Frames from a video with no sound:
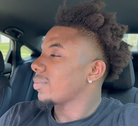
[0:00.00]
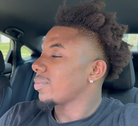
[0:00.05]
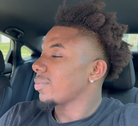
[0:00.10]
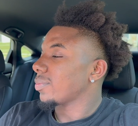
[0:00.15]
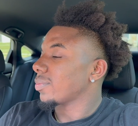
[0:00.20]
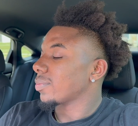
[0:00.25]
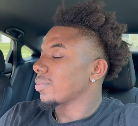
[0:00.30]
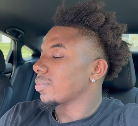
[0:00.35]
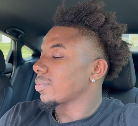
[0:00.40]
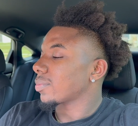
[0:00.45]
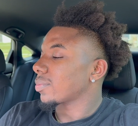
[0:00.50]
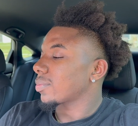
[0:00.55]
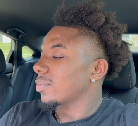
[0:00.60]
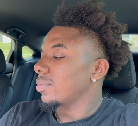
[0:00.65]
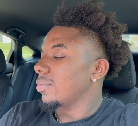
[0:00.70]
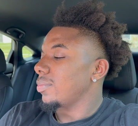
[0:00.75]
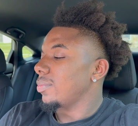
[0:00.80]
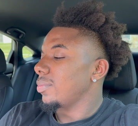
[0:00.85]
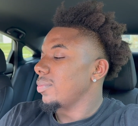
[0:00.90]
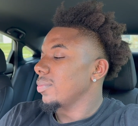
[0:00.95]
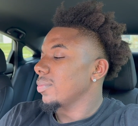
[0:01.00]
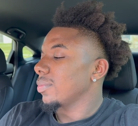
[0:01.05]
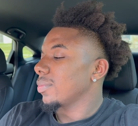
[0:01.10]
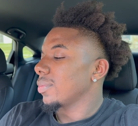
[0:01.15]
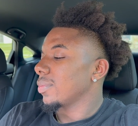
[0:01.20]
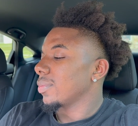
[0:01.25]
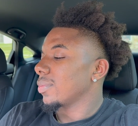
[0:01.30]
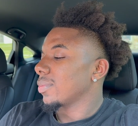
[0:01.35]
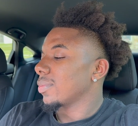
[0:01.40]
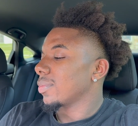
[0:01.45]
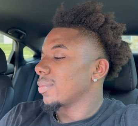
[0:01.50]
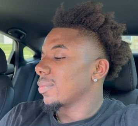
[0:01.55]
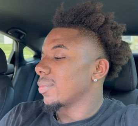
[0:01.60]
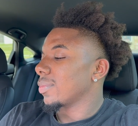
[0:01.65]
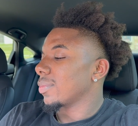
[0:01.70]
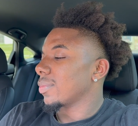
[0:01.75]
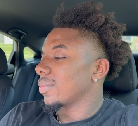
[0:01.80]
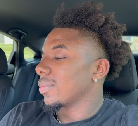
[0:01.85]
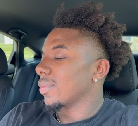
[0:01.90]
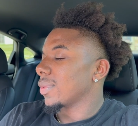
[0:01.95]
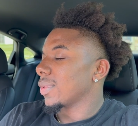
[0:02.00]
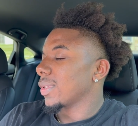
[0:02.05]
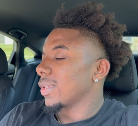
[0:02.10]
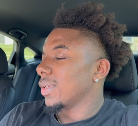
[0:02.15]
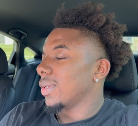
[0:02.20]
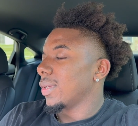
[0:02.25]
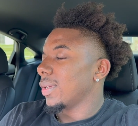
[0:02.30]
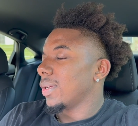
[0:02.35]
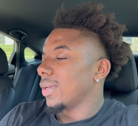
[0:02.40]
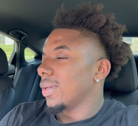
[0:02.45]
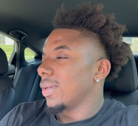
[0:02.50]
(silence)